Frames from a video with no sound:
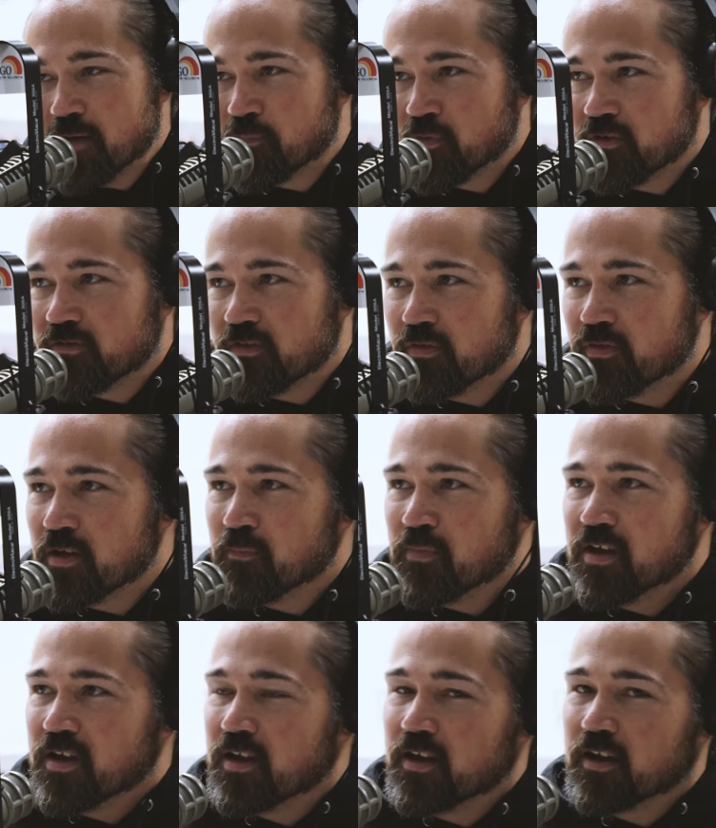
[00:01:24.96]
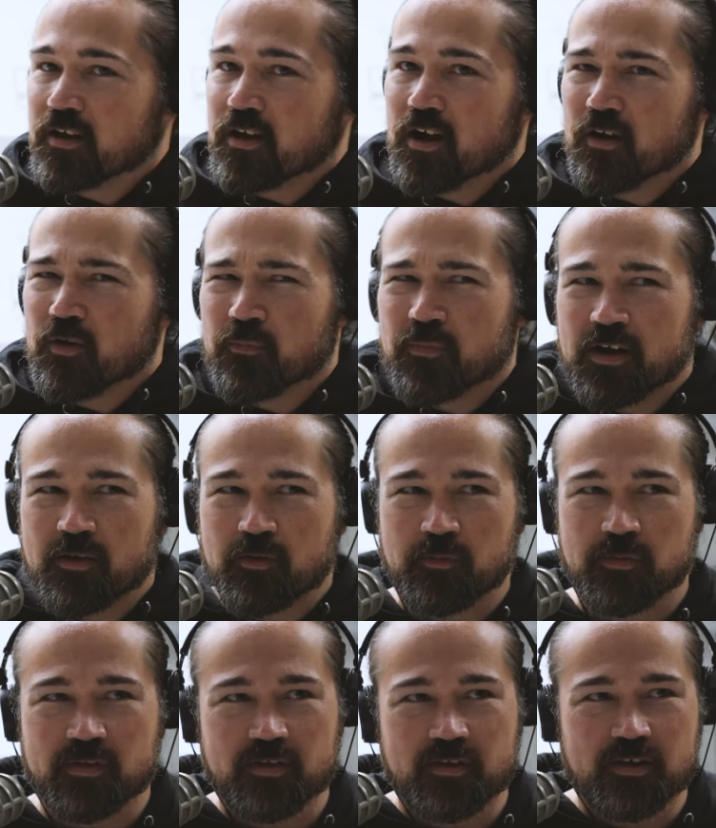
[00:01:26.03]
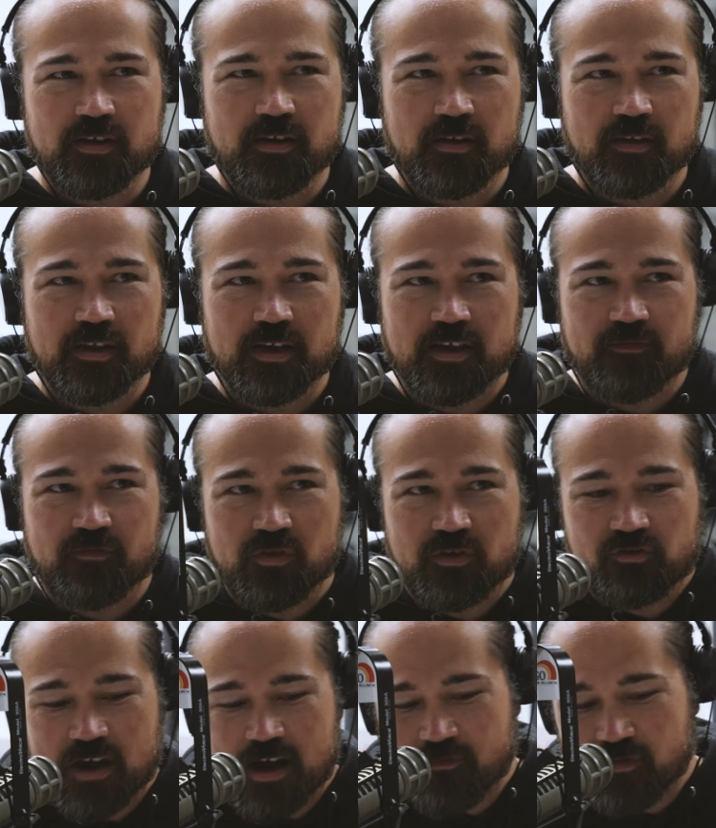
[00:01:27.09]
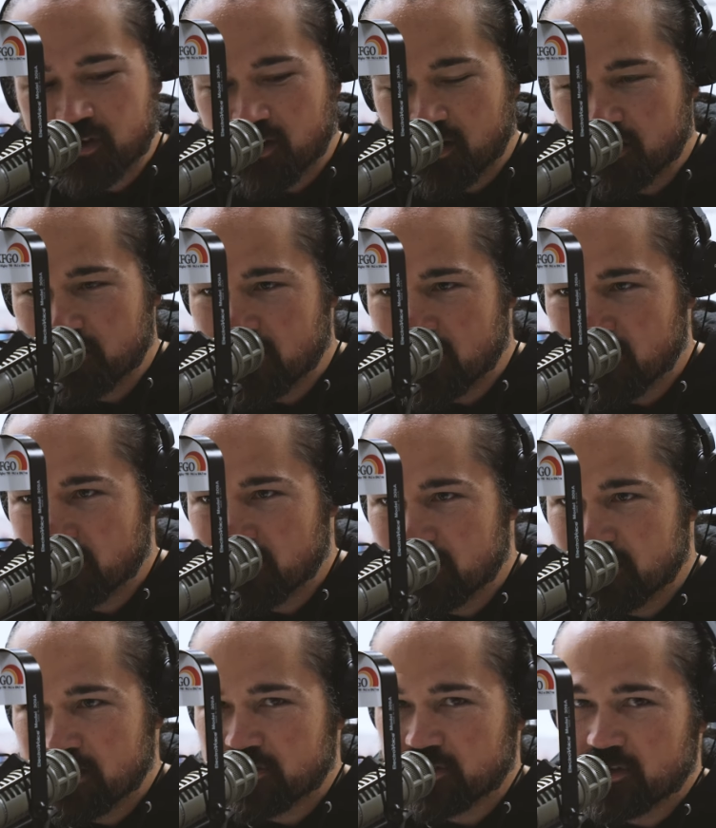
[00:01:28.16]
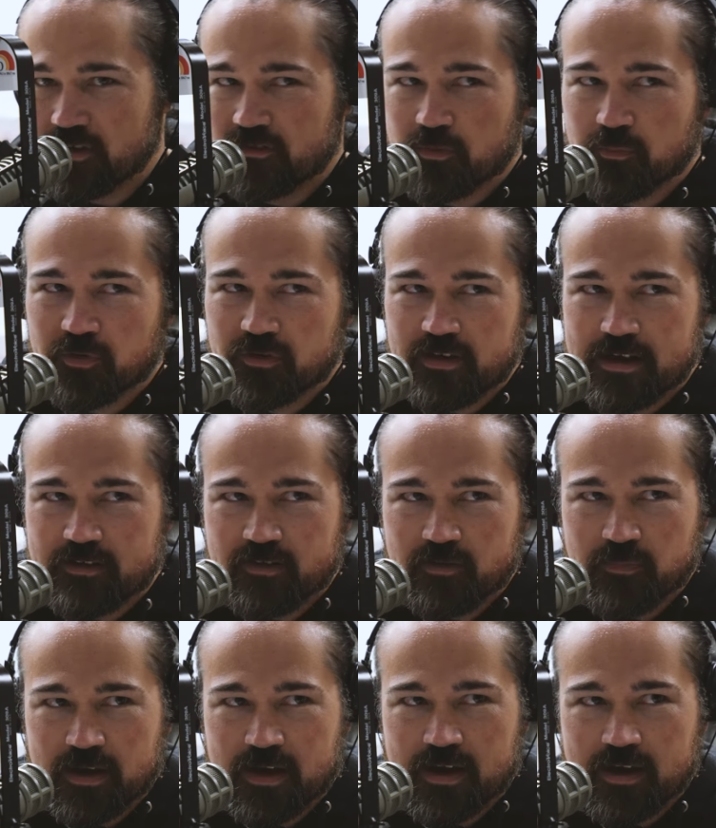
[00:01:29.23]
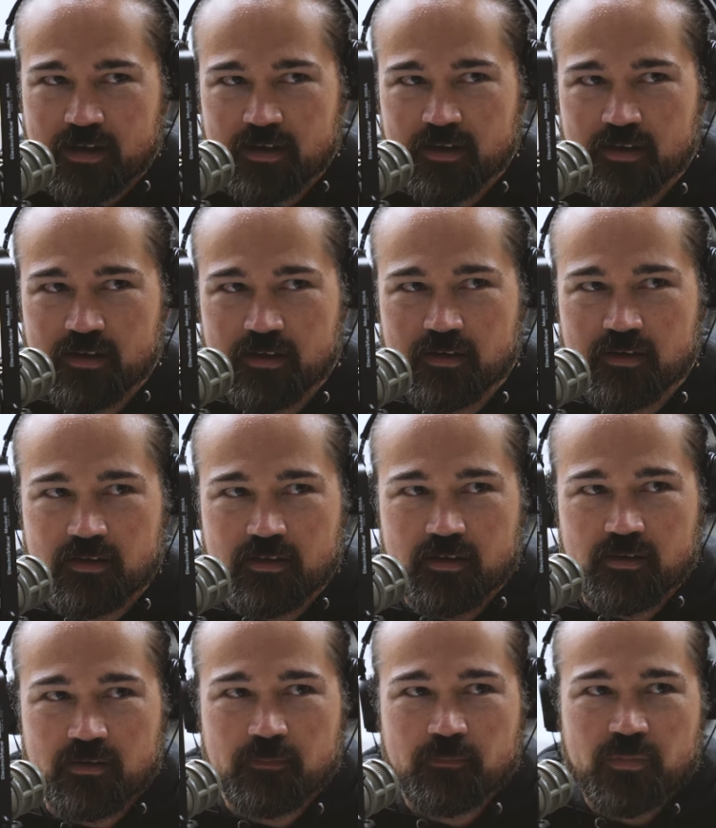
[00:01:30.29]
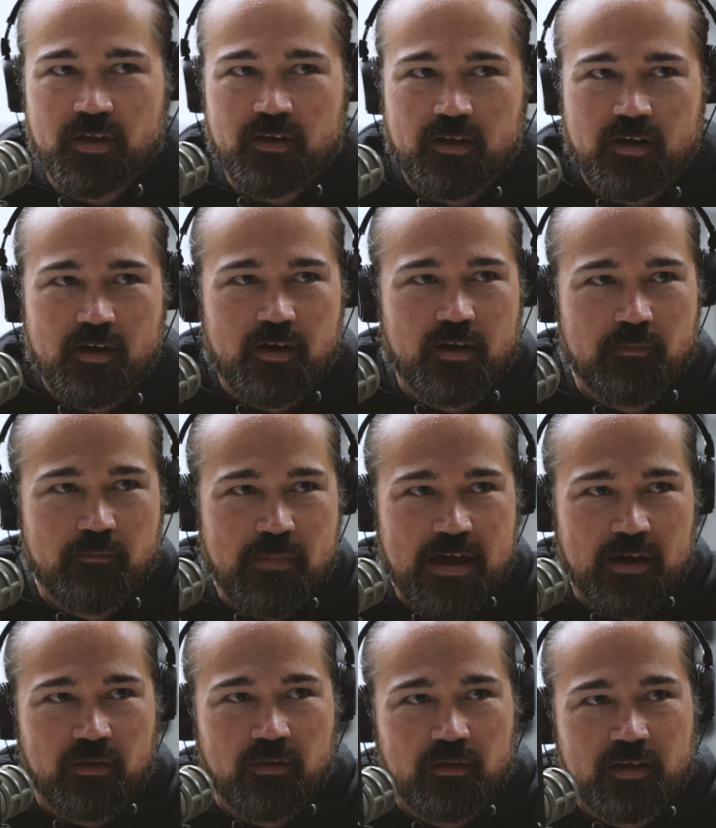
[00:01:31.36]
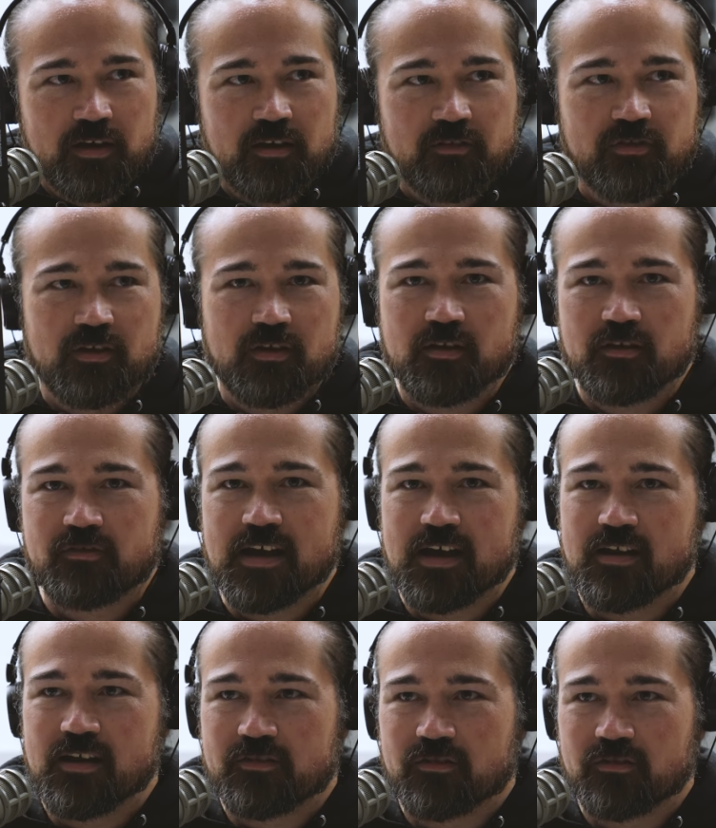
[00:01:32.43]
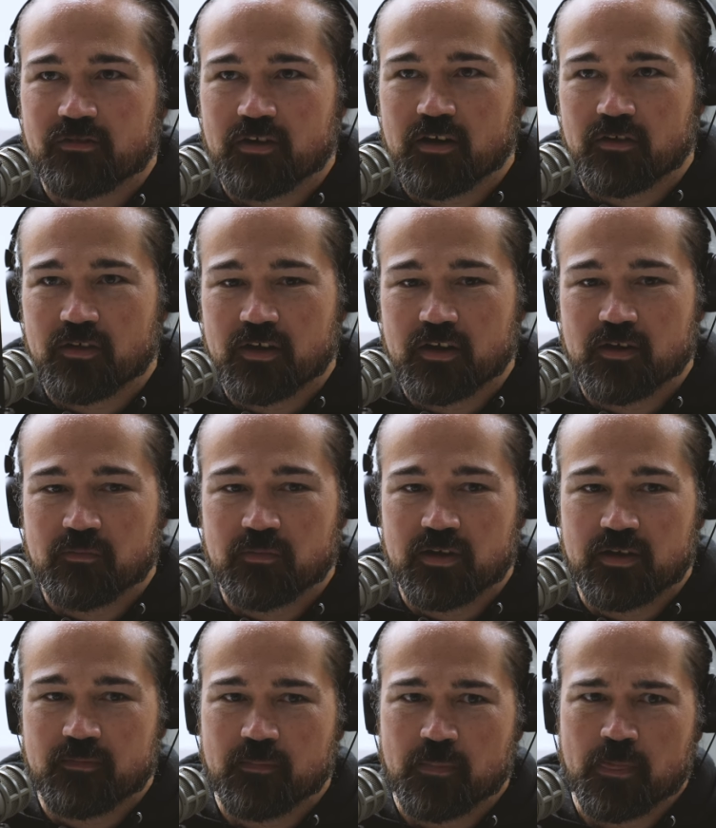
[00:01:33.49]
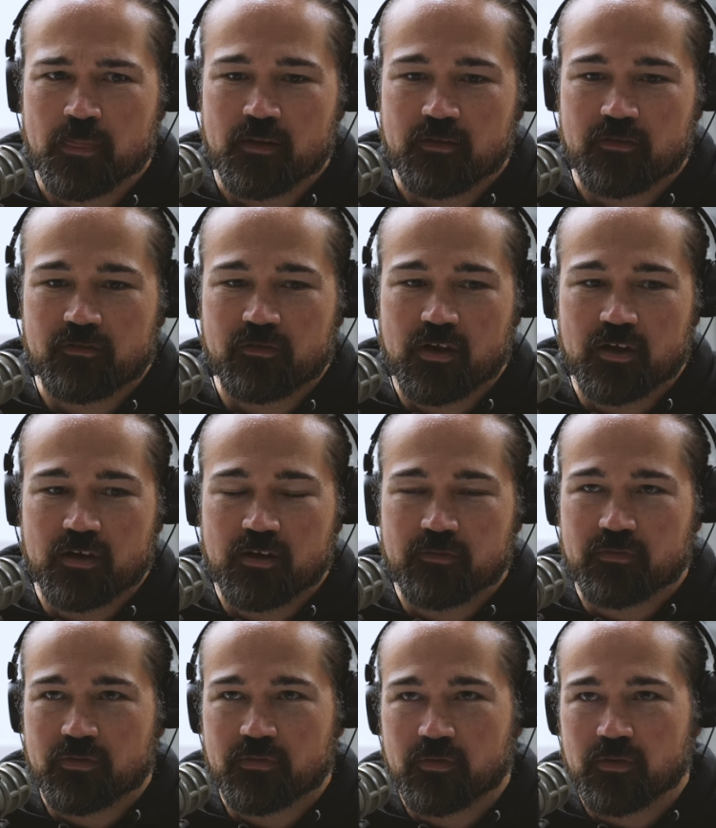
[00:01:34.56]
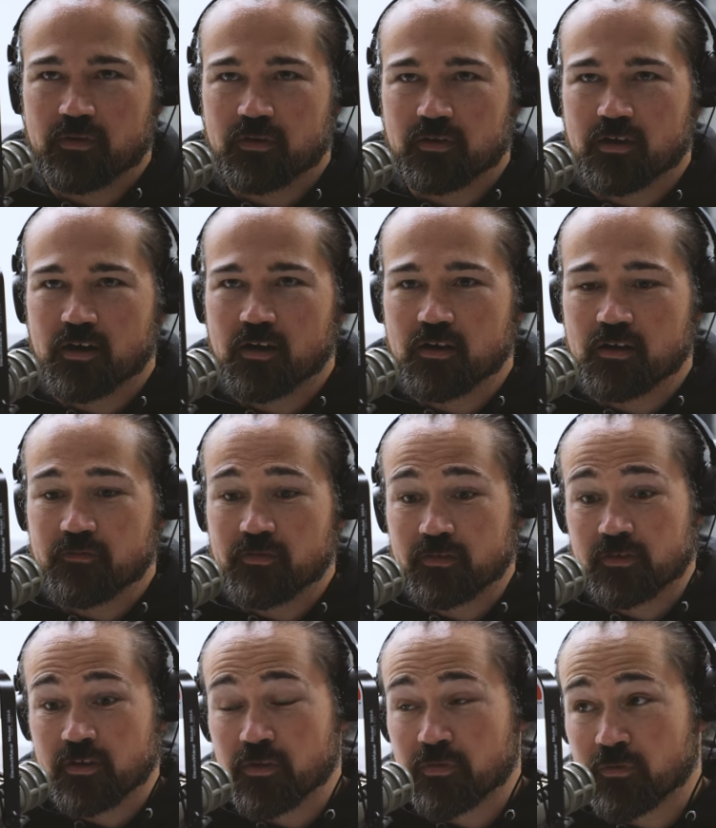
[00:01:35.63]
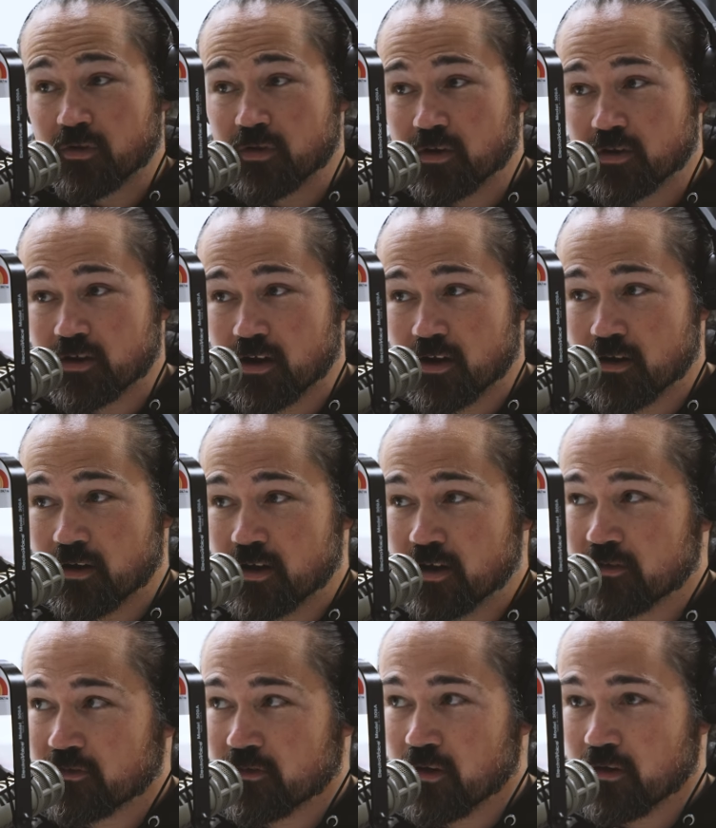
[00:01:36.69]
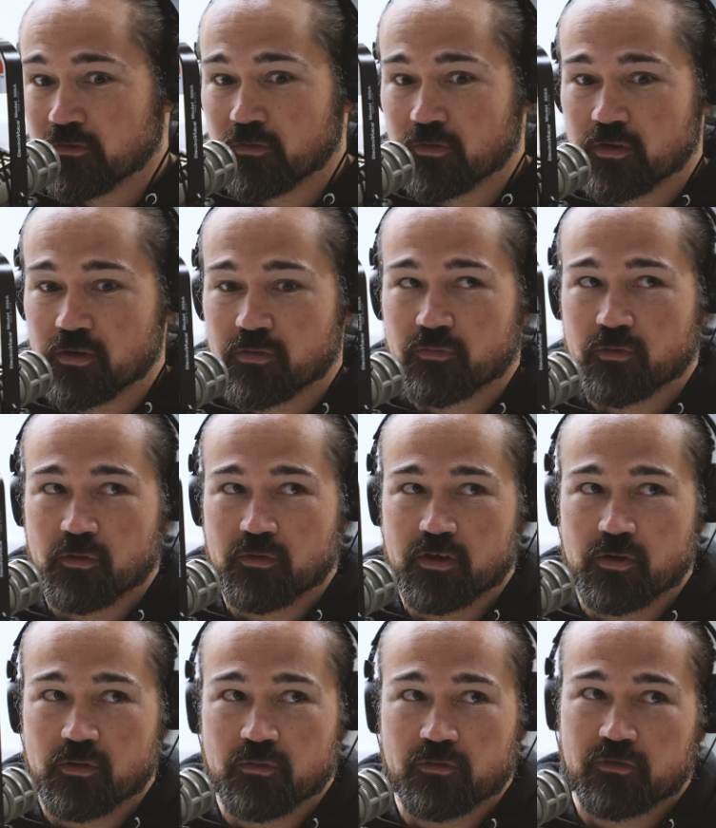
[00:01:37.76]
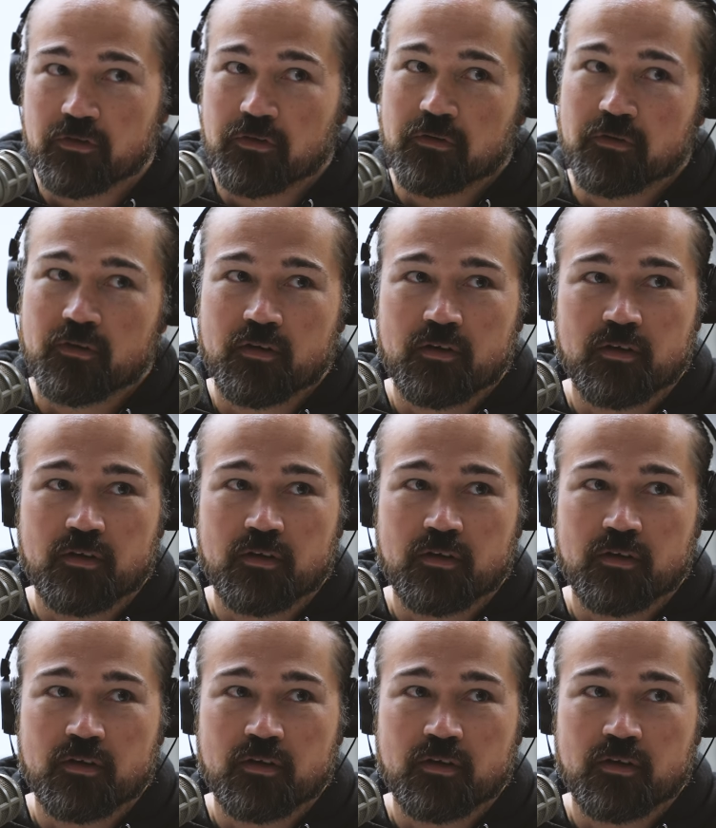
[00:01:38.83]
personally think being in a car would probably be, if you drive your car down in the ditch, at least you're protected by, a metal, because it's not necessarily going to be strong enough to throw your car. And if it's going to throw your car, it is also going to throw you. So.